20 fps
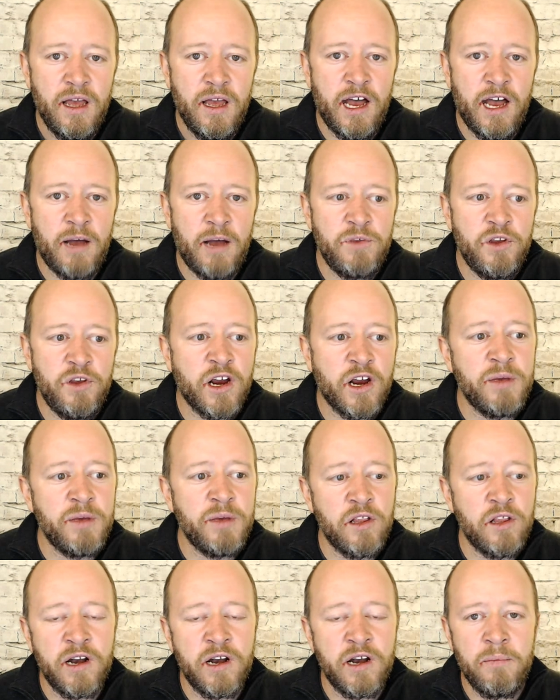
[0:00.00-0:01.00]
You're going to be
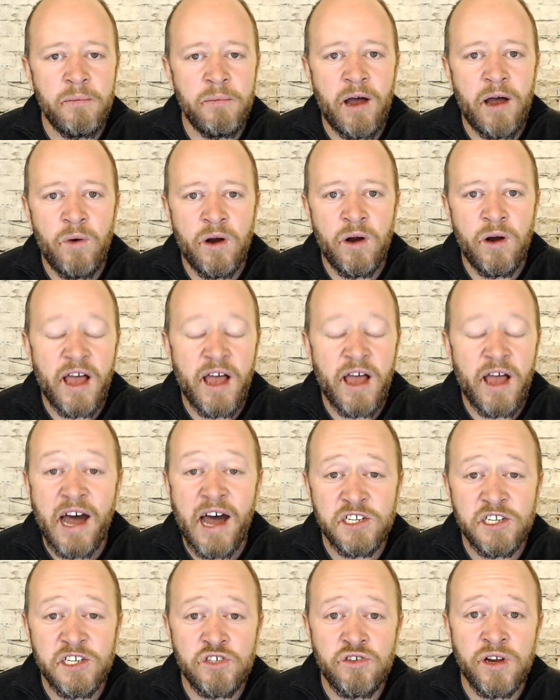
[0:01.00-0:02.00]
learning about one of the
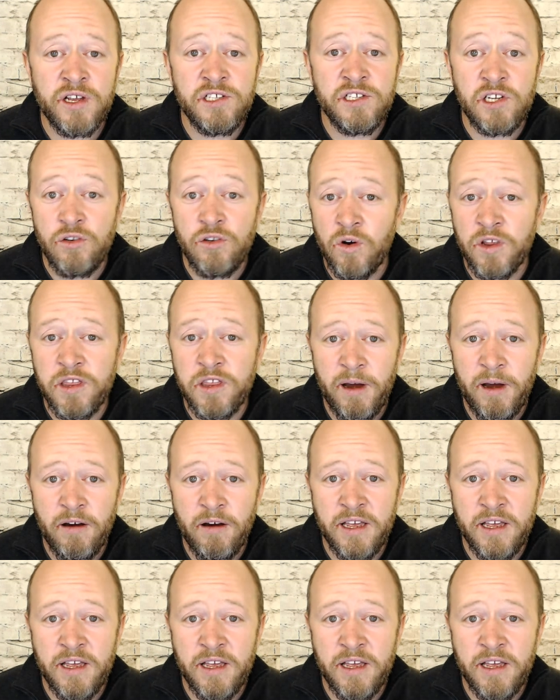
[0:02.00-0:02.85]
hottest trends in North America